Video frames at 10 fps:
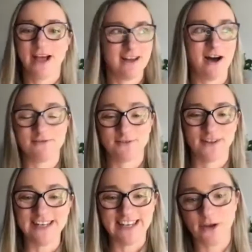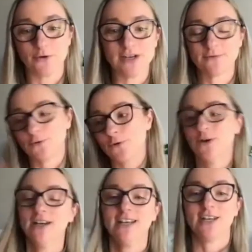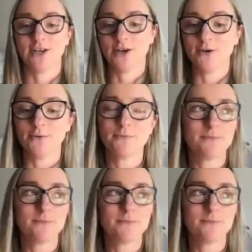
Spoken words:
after funding, or it's for, you know,